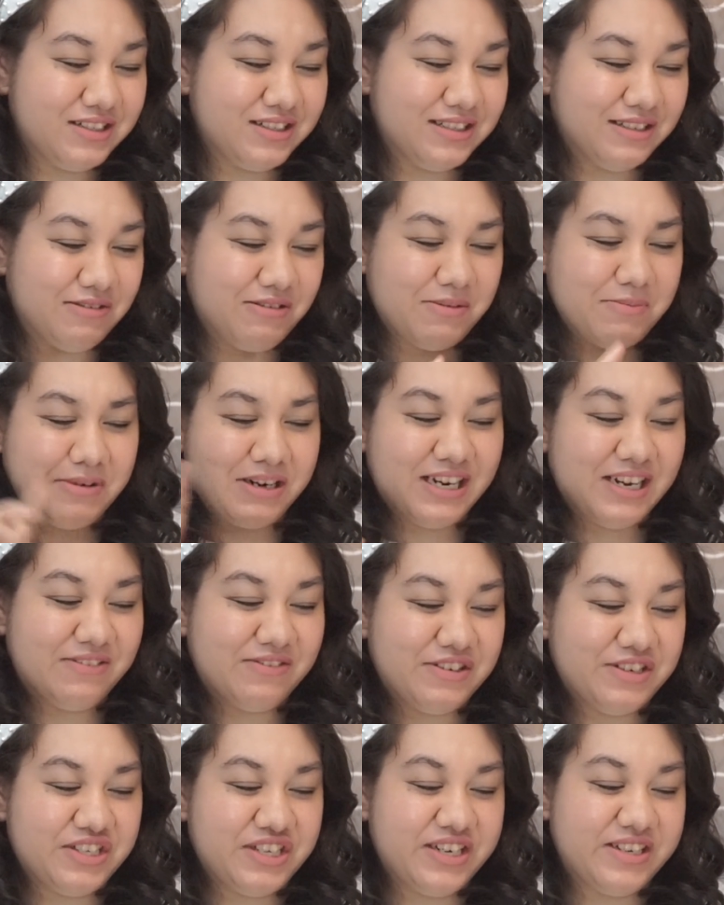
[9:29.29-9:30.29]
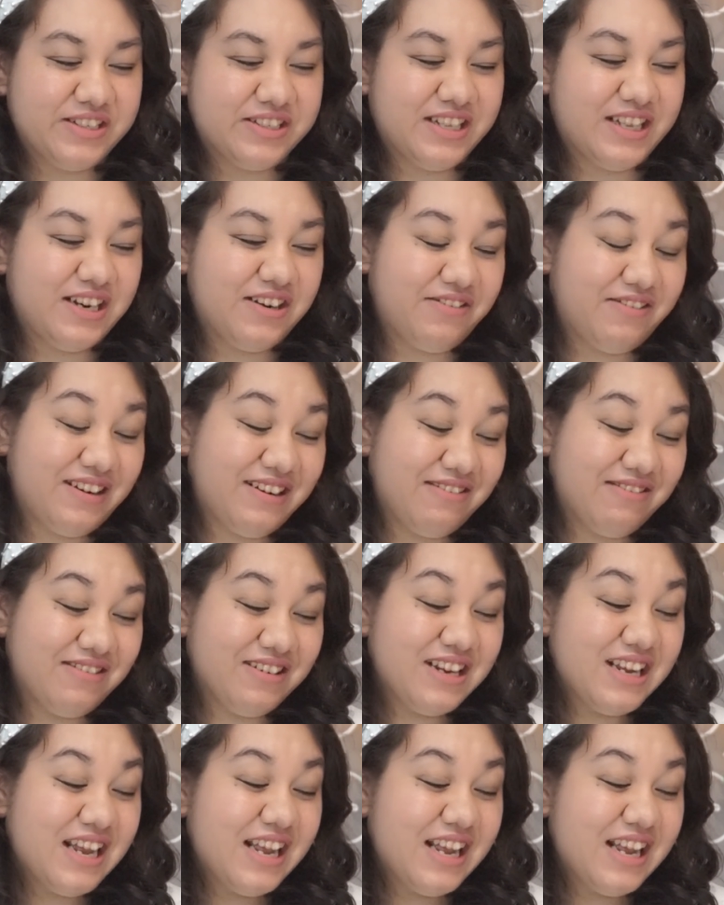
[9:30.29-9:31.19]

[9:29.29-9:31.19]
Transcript: so I might have to change that around.